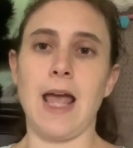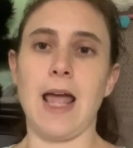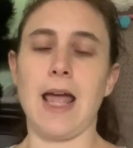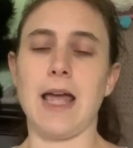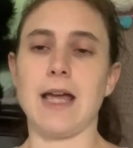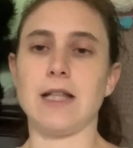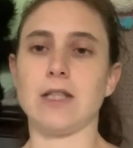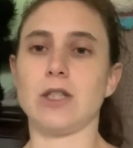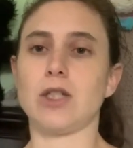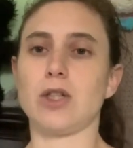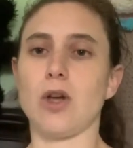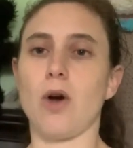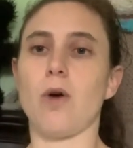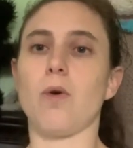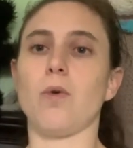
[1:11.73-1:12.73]
and
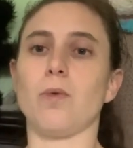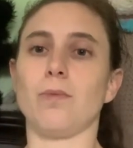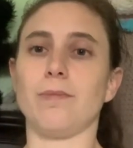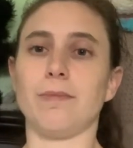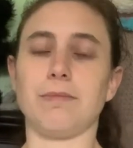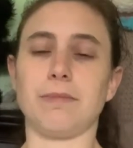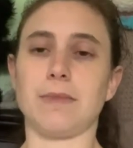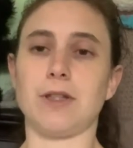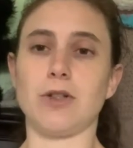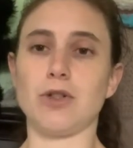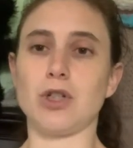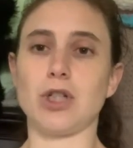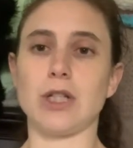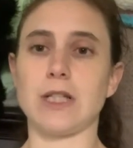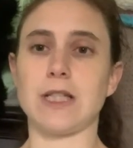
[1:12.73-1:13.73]
so
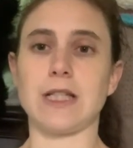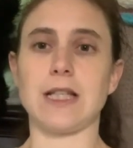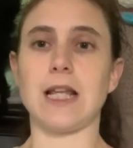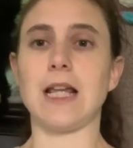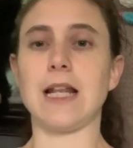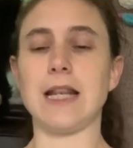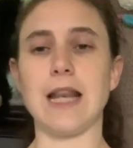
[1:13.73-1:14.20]
there's just